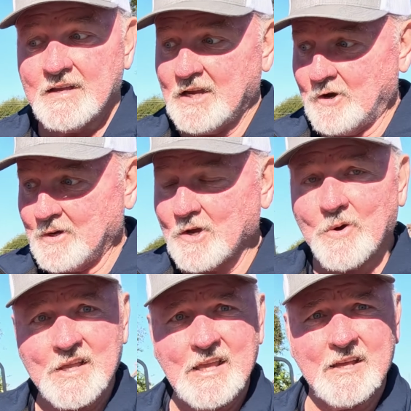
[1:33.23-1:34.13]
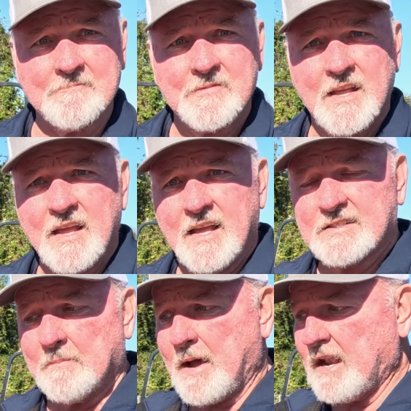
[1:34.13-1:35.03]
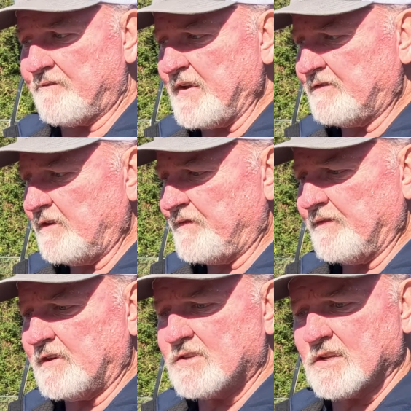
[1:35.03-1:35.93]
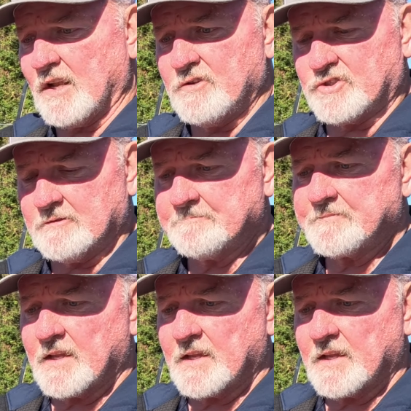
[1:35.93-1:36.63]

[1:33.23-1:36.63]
Here we go again. It's about a 50-50 solution